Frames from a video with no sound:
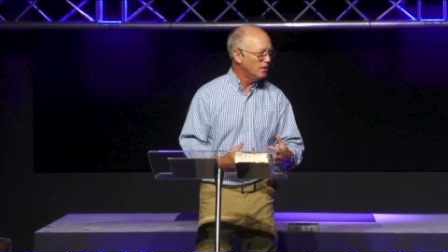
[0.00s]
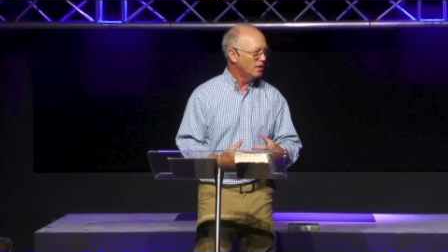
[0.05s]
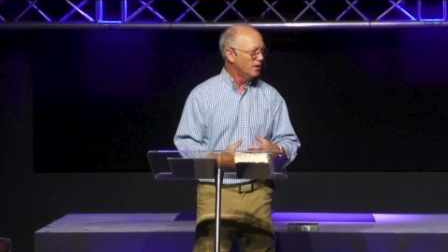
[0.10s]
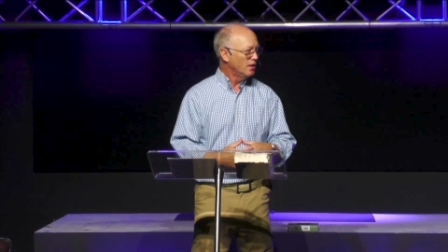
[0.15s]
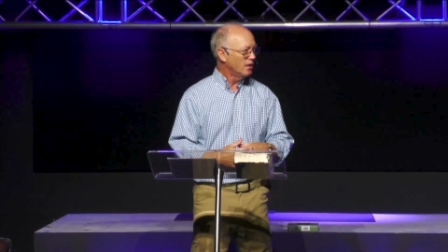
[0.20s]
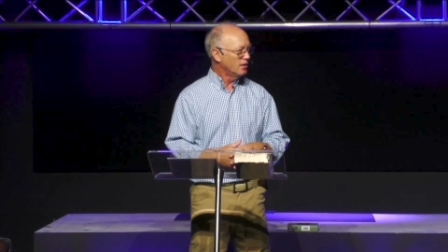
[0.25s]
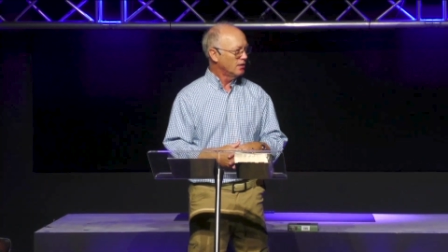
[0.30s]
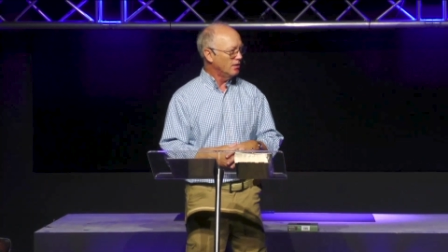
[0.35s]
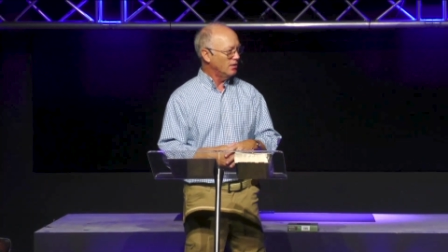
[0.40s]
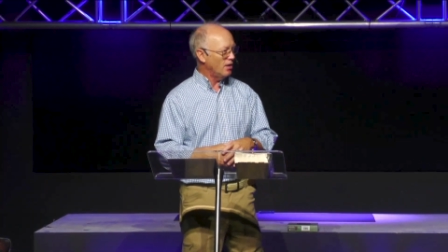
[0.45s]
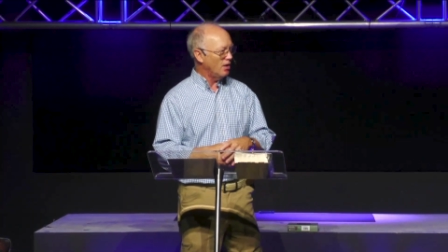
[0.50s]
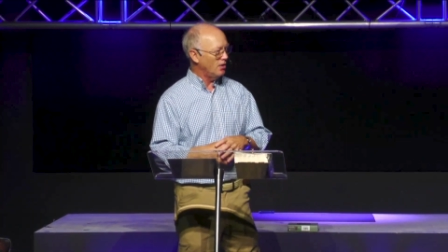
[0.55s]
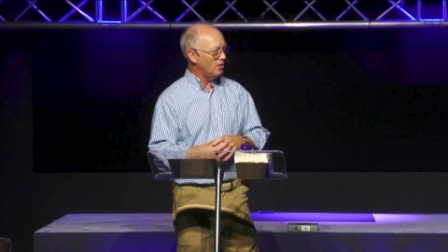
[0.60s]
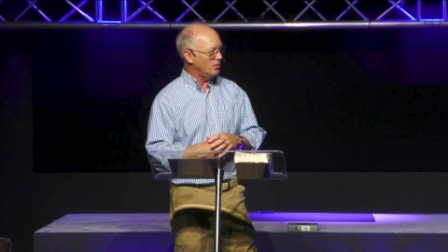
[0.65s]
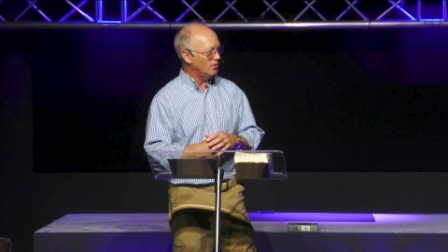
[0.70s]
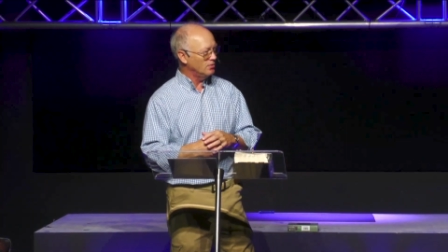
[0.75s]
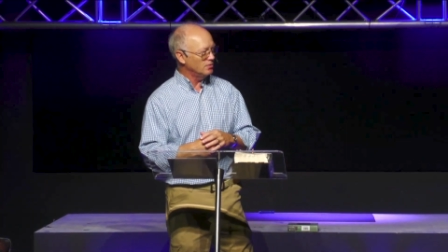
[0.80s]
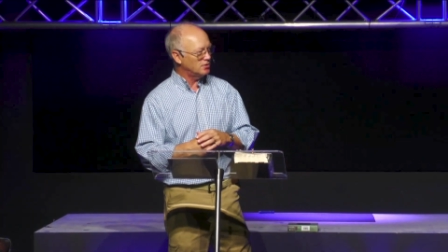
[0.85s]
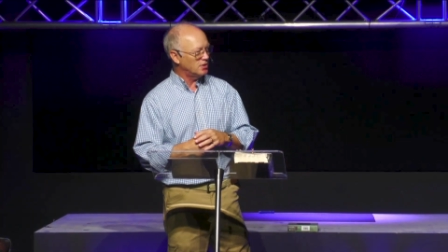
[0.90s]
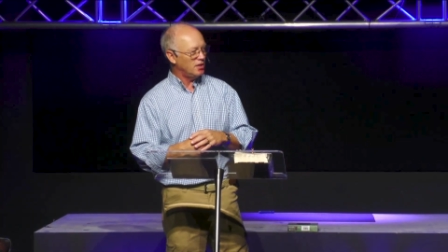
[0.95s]
You know,
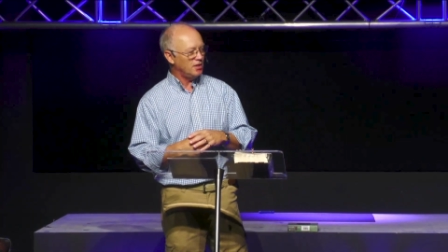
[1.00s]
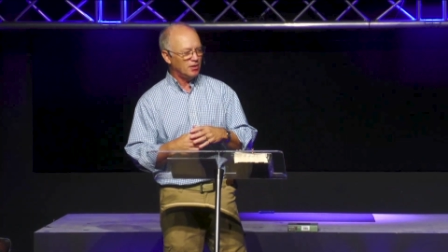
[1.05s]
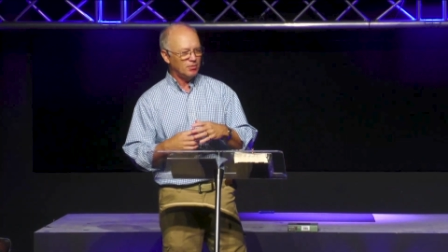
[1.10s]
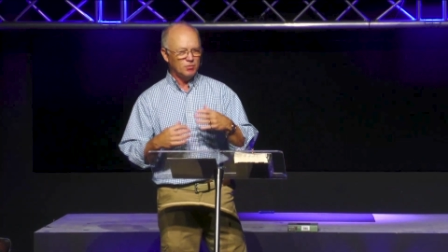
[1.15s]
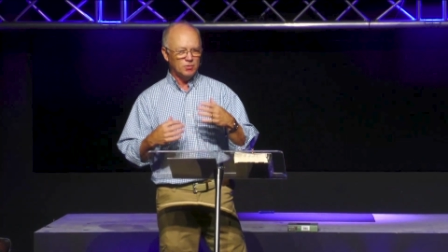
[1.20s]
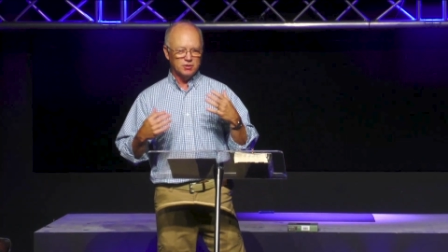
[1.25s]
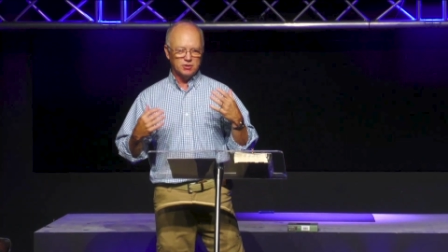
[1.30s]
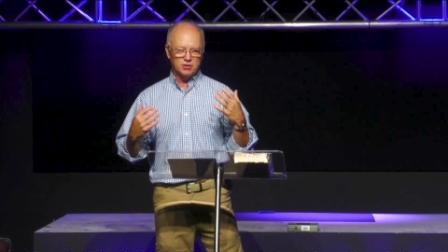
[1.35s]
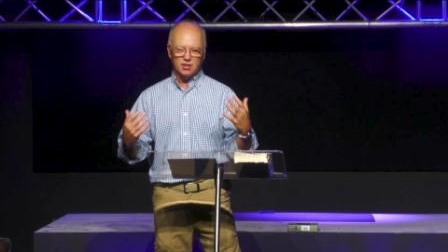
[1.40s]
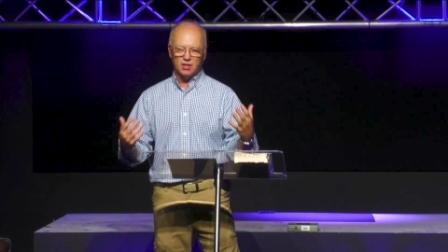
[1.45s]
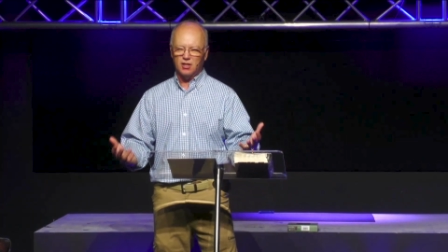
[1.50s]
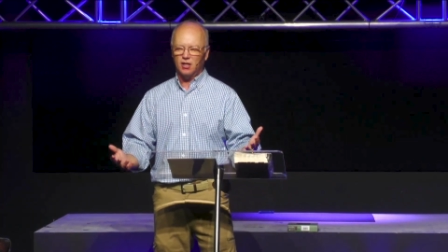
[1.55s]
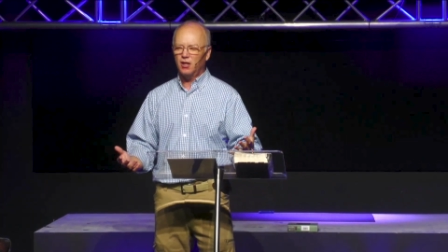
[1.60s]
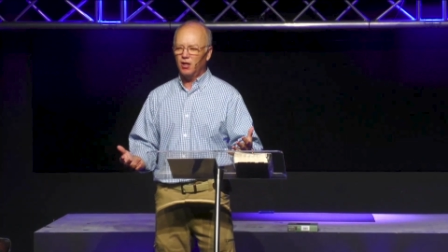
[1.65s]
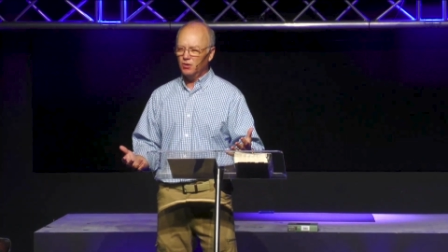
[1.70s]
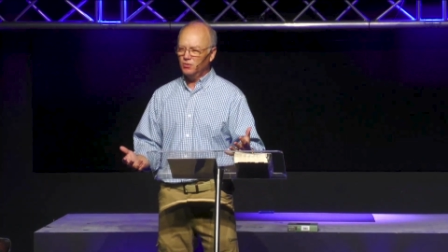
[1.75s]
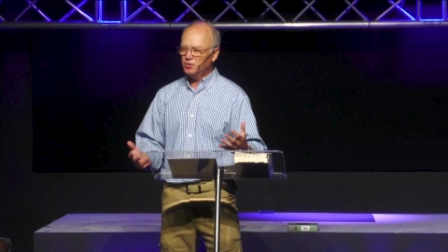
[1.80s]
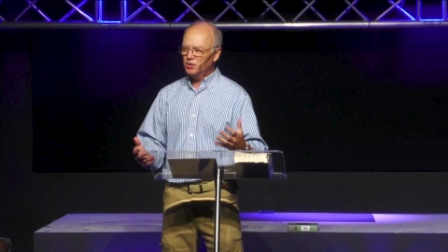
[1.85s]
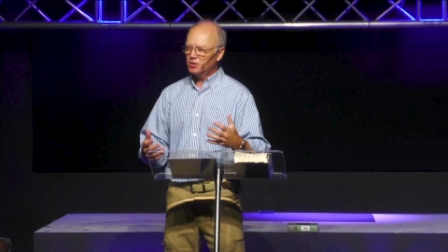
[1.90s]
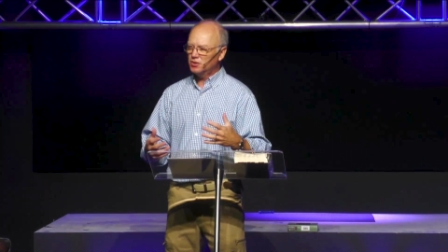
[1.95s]
Tim was the
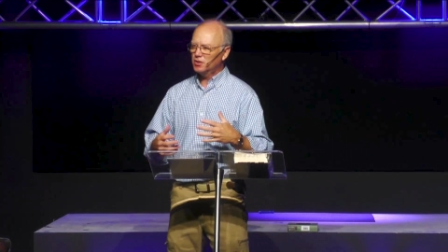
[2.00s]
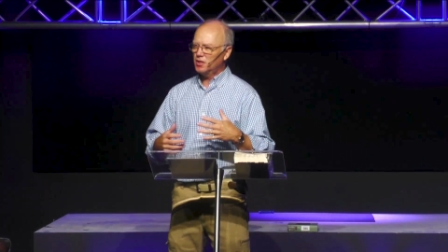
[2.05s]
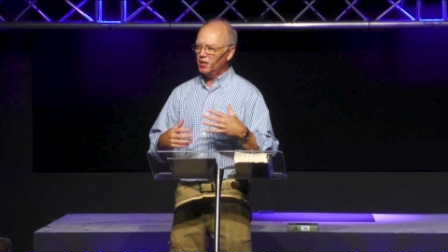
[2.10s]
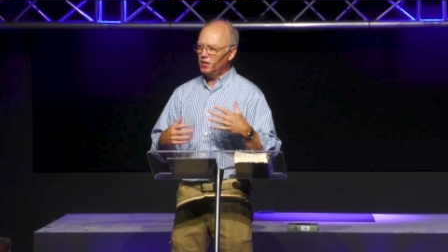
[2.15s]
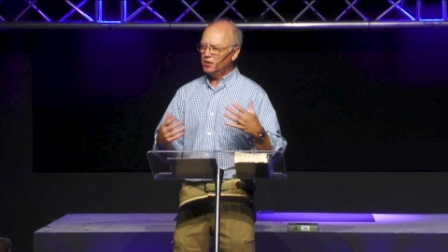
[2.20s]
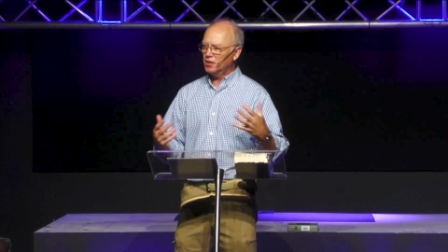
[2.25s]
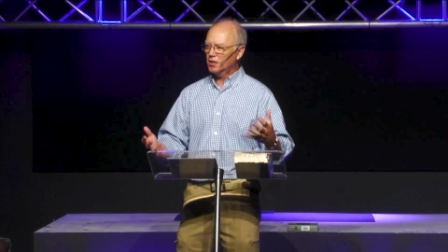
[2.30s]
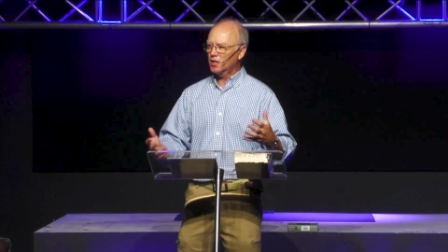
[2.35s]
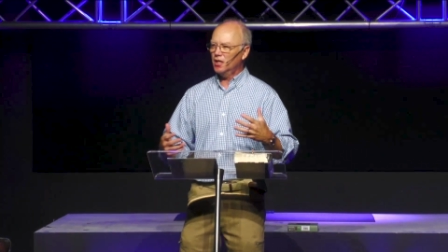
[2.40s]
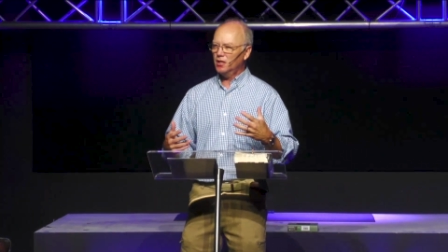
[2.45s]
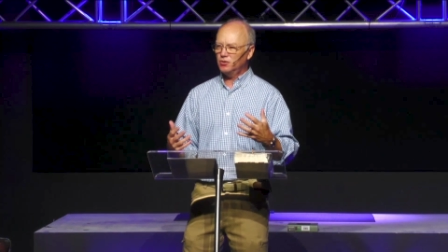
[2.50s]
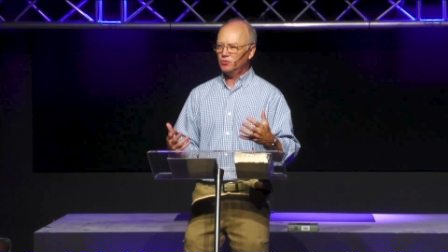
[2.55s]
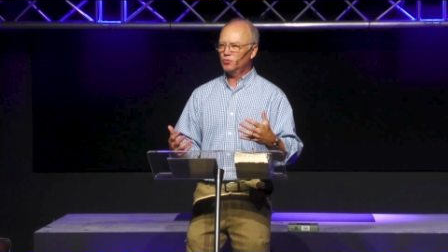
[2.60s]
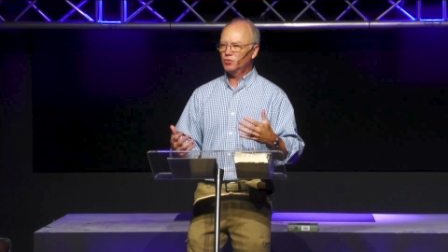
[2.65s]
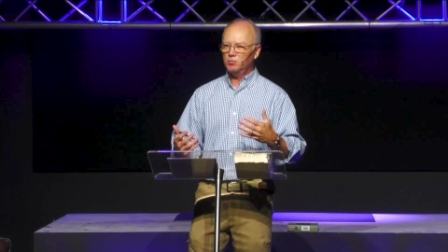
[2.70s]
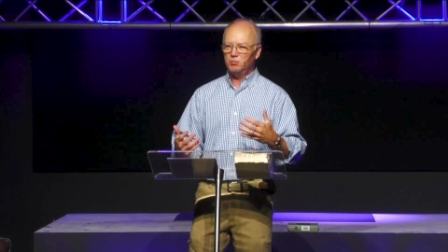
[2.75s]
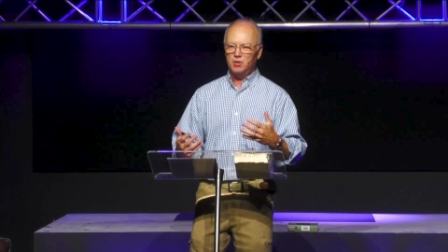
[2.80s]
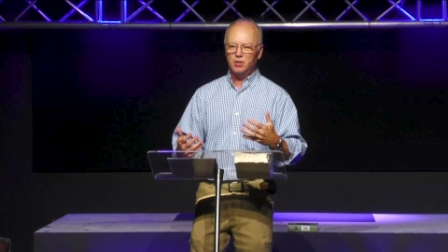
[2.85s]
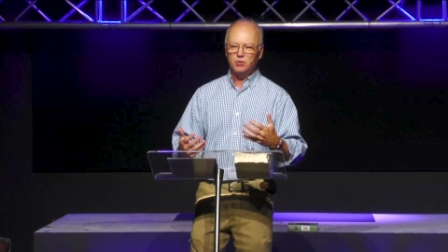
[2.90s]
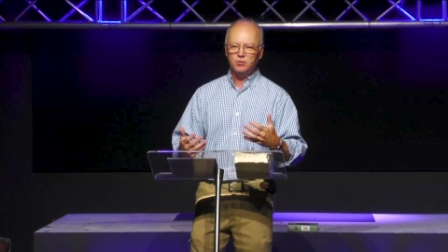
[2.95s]
closest thing to country
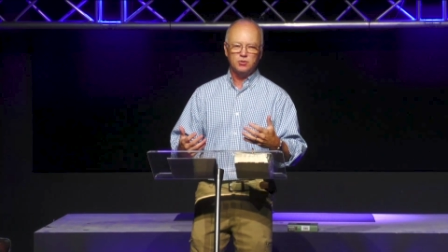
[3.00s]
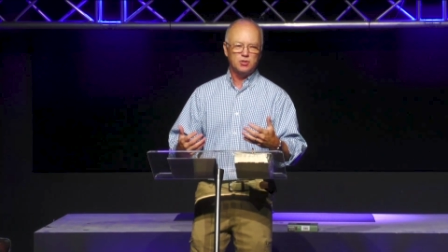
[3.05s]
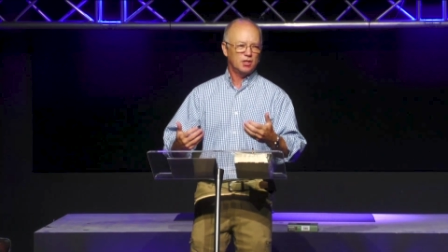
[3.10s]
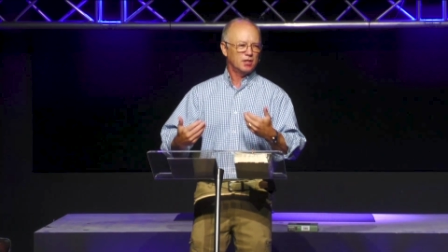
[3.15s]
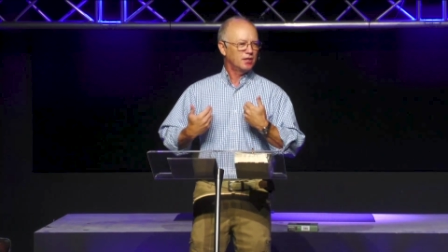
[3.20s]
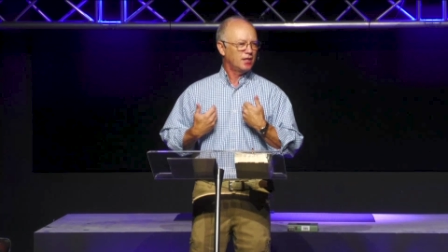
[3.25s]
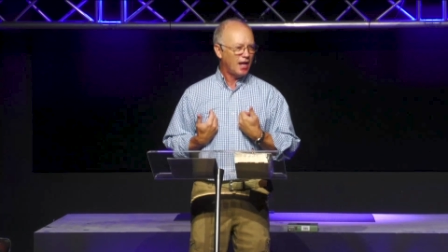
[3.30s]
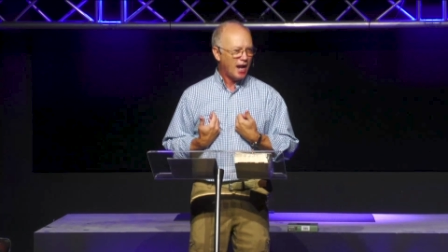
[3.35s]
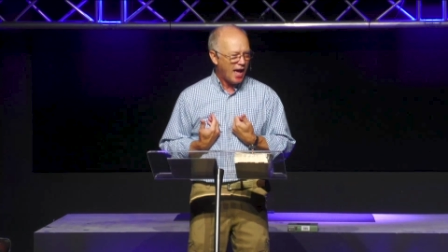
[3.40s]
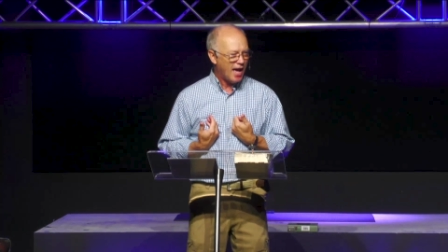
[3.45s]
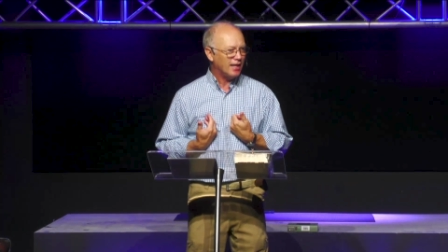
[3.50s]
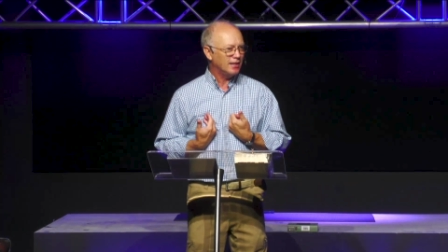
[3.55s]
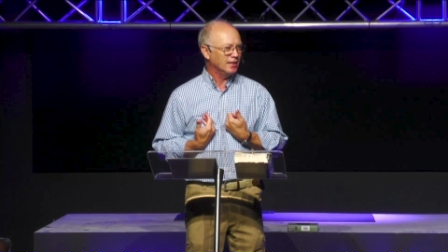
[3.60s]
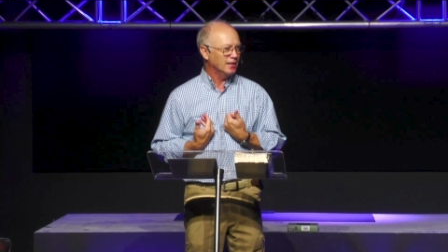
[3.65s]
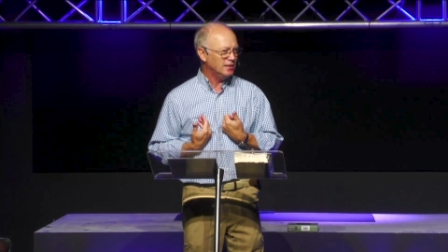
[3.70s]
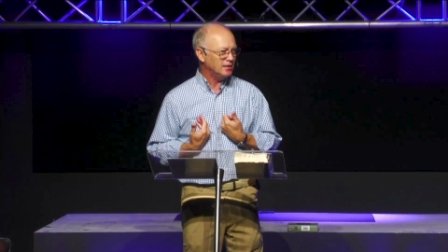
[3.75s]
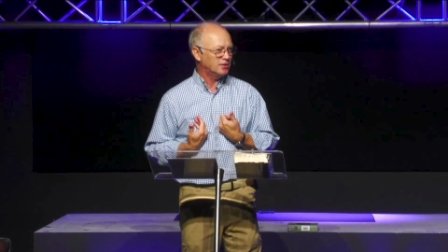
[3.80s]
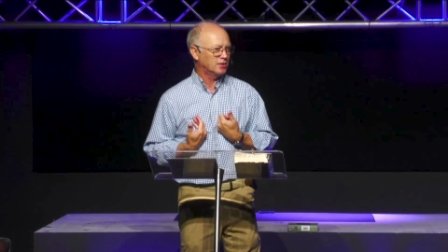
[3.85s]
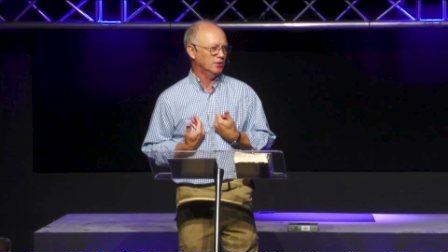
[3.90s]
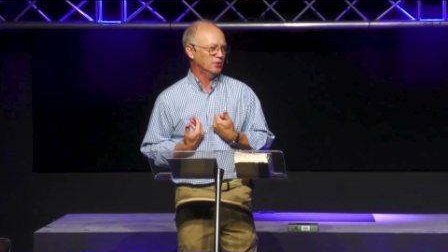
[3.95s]
music that I
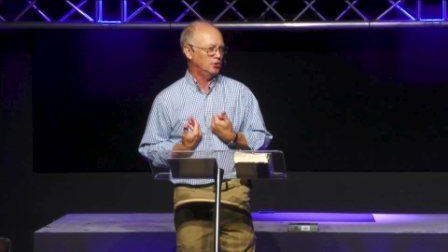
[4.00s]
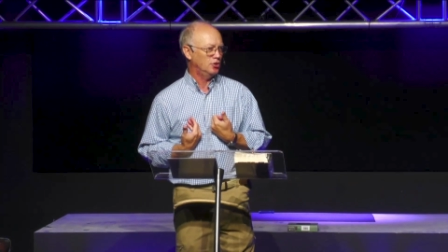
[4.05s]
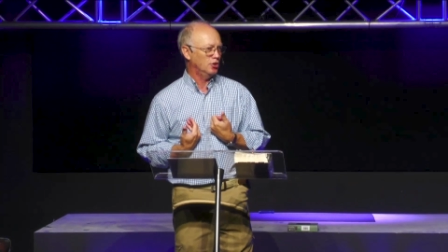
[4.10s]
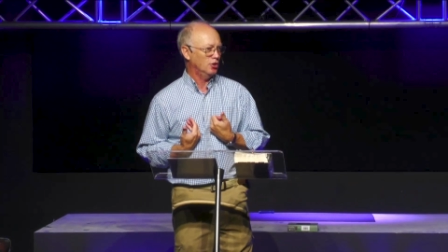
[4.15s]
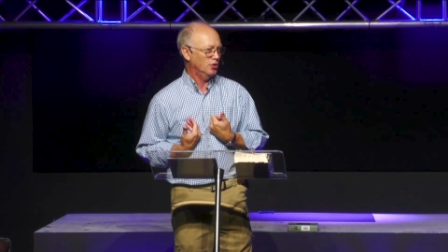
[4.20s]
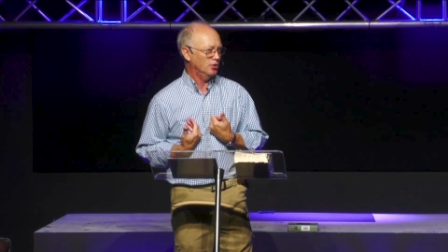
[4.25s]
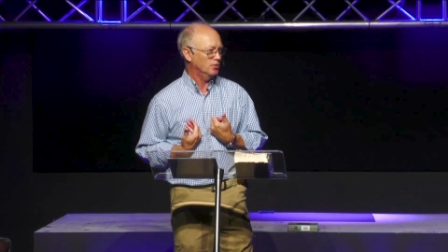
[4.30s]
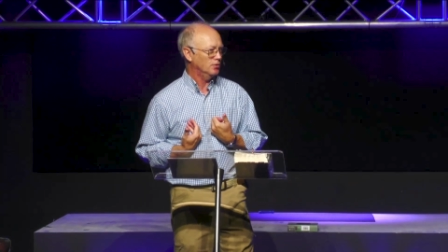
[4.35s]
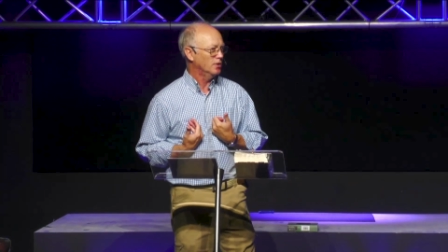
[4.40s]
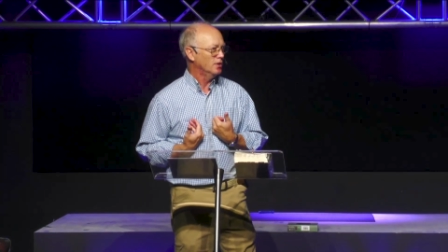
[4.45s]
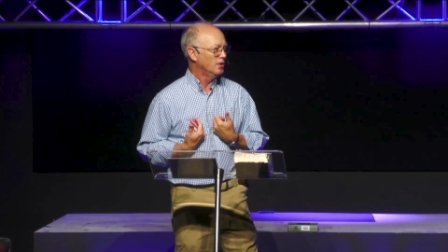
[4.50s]
listened to